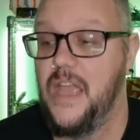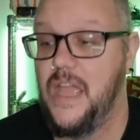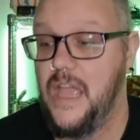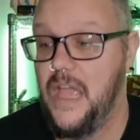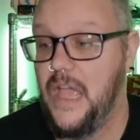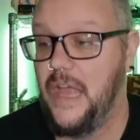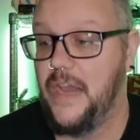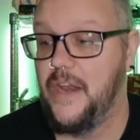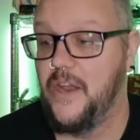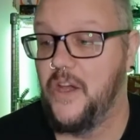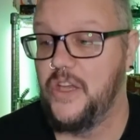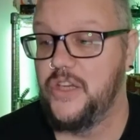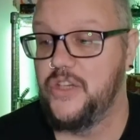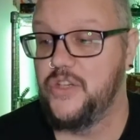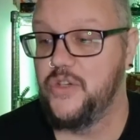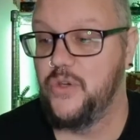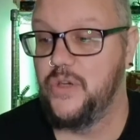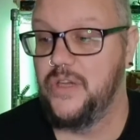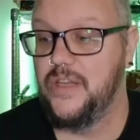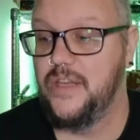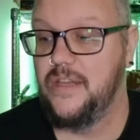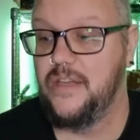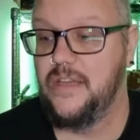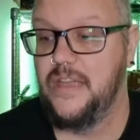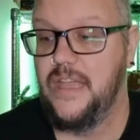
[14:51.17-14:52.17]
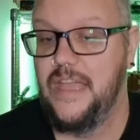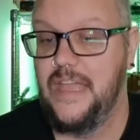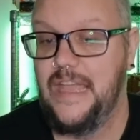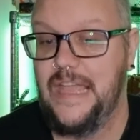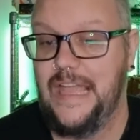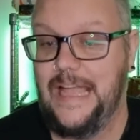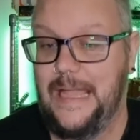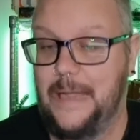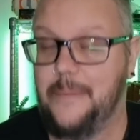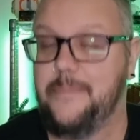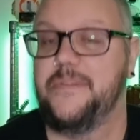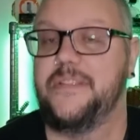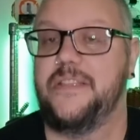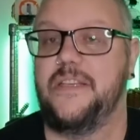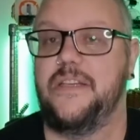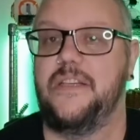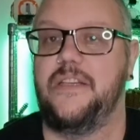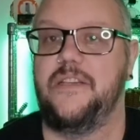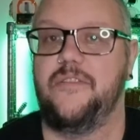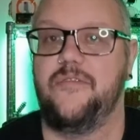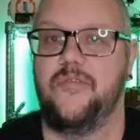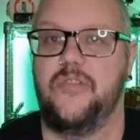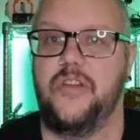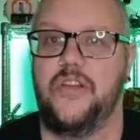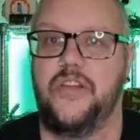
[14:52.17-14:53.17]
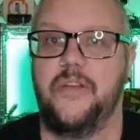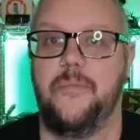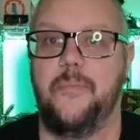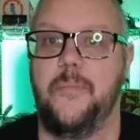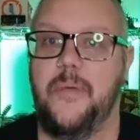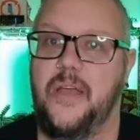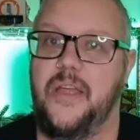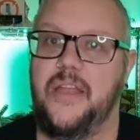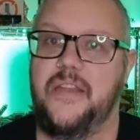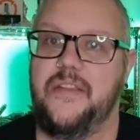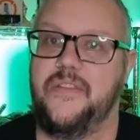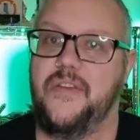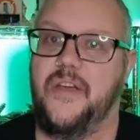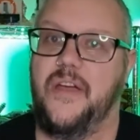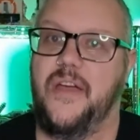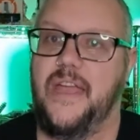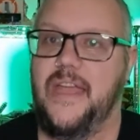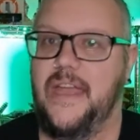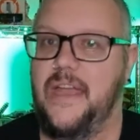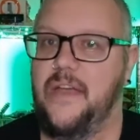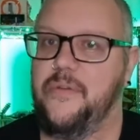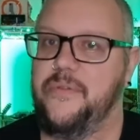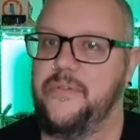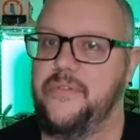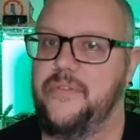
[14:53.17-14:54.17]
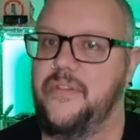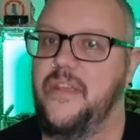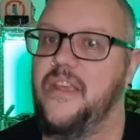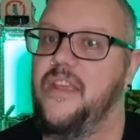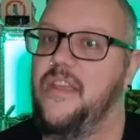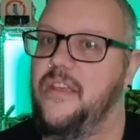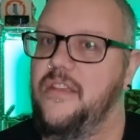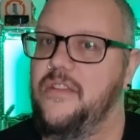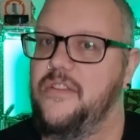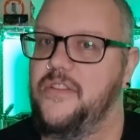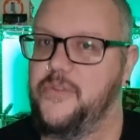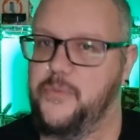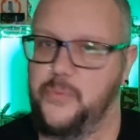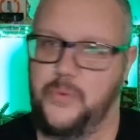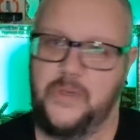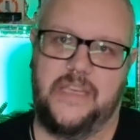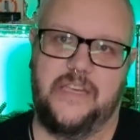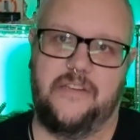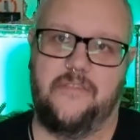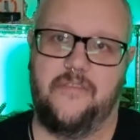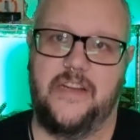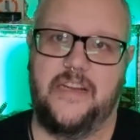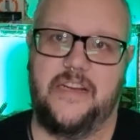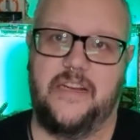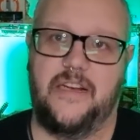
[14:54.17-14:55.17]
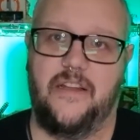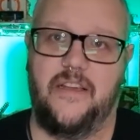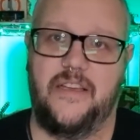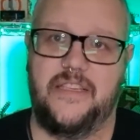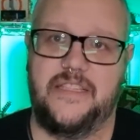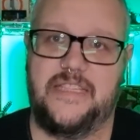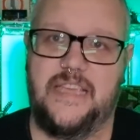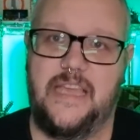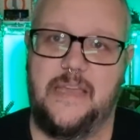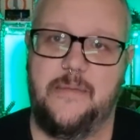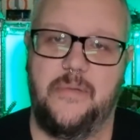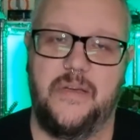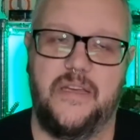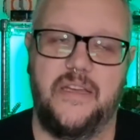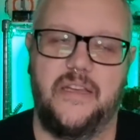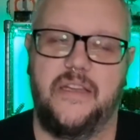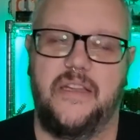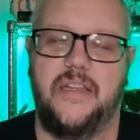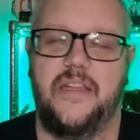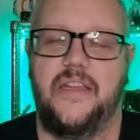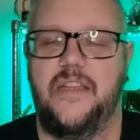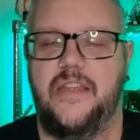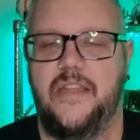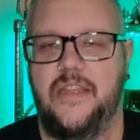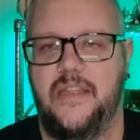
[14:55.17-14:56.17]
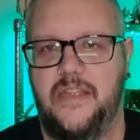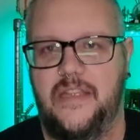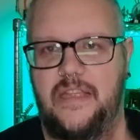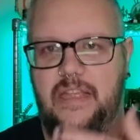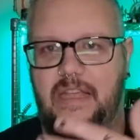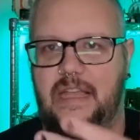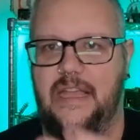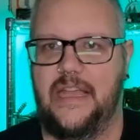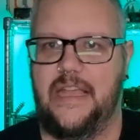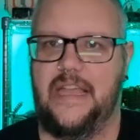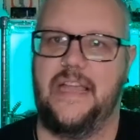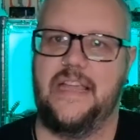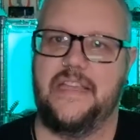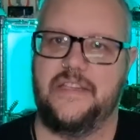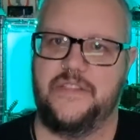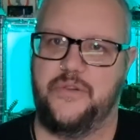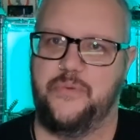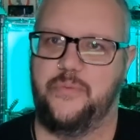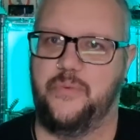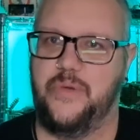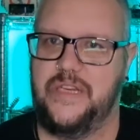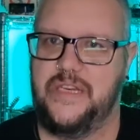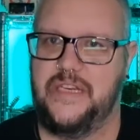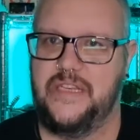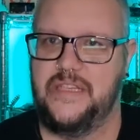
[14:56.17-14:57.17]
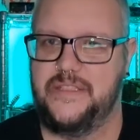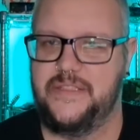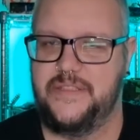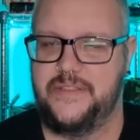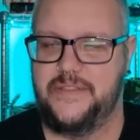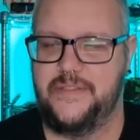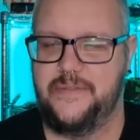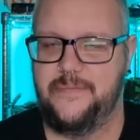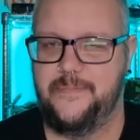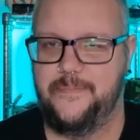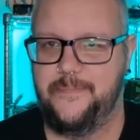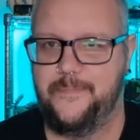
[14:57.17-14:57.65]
and I'm enjoying absolutely ruining my entire house swinging around a lightsaber, as you witnessed.